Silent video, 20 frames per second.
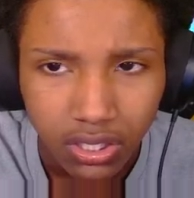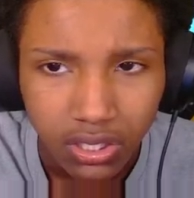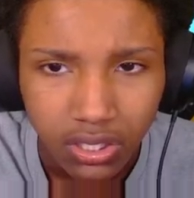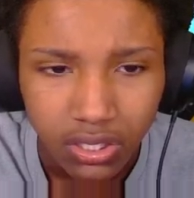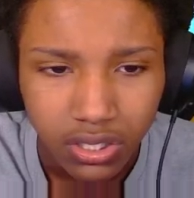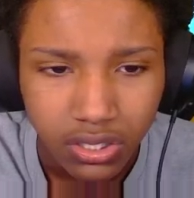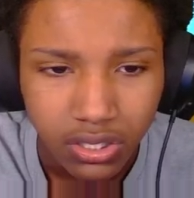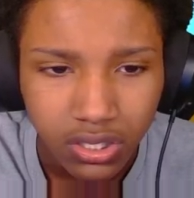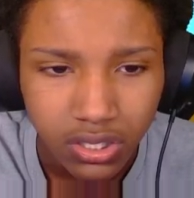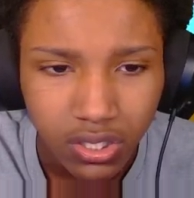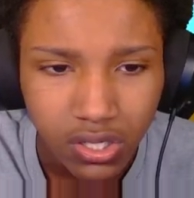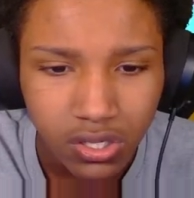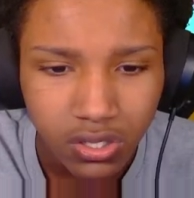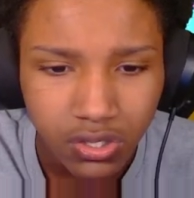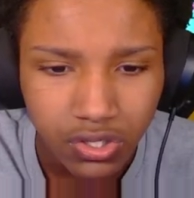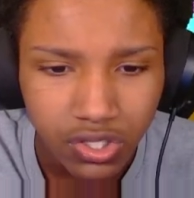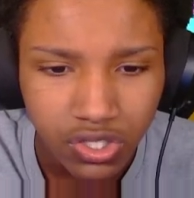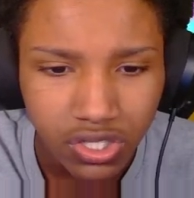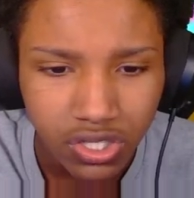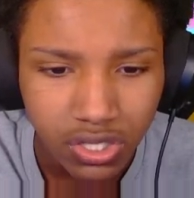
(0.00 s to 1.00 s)
It's all
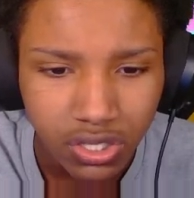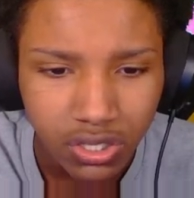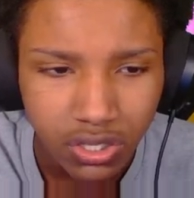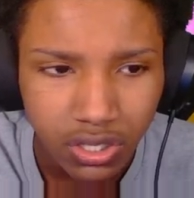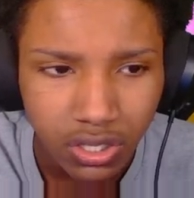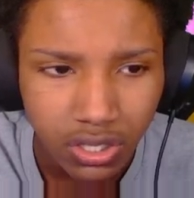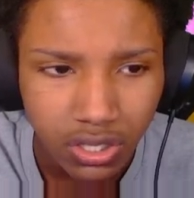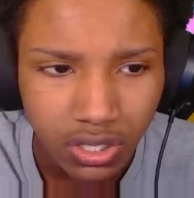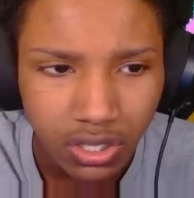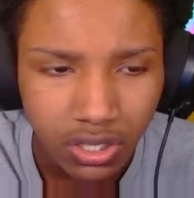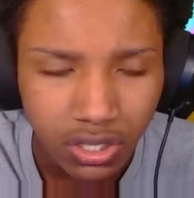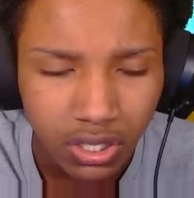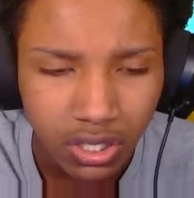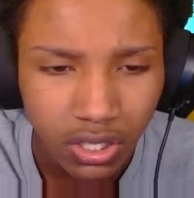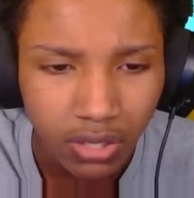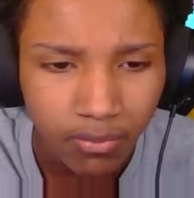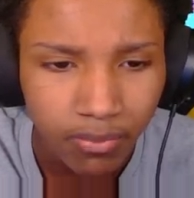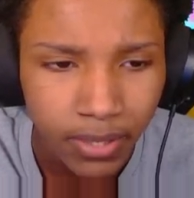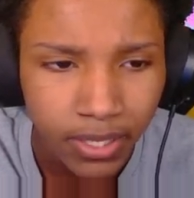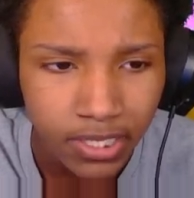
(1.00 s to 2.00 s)
just a
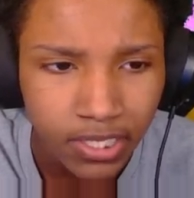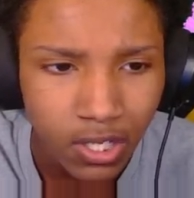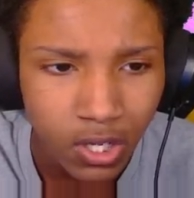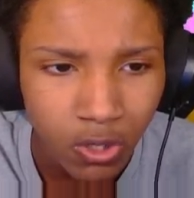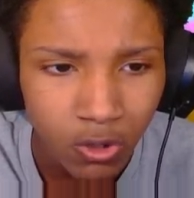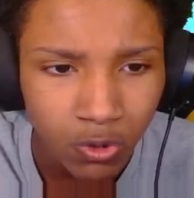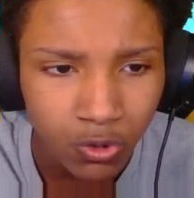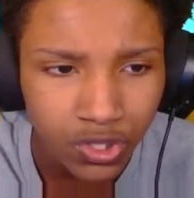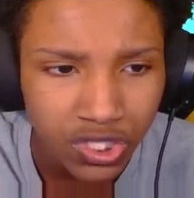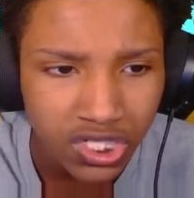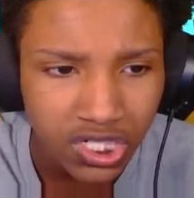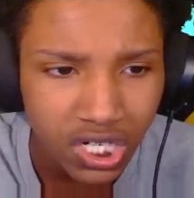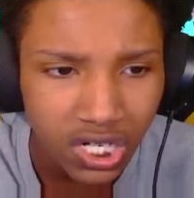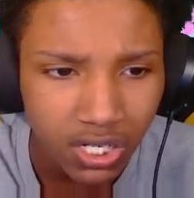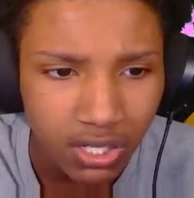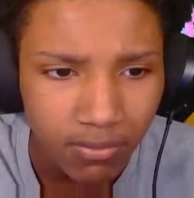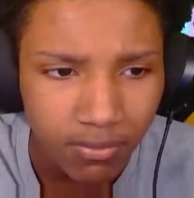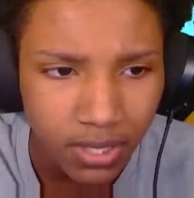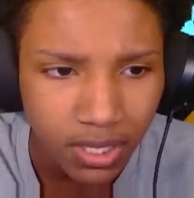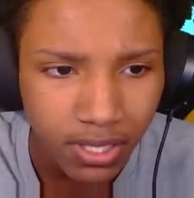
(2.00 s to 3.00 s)
big hoax, chat. A
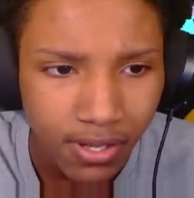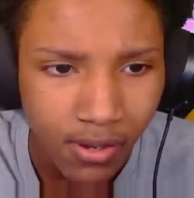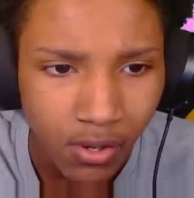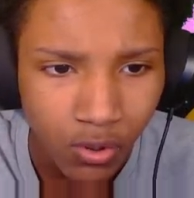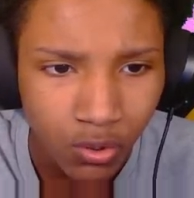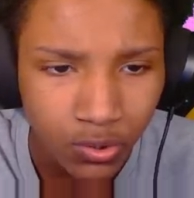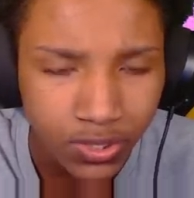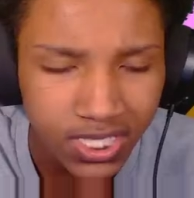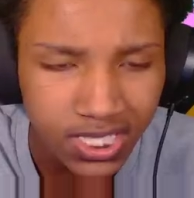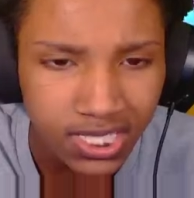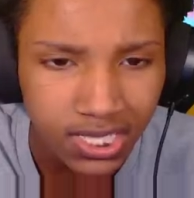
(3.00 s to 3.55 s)
big hoax.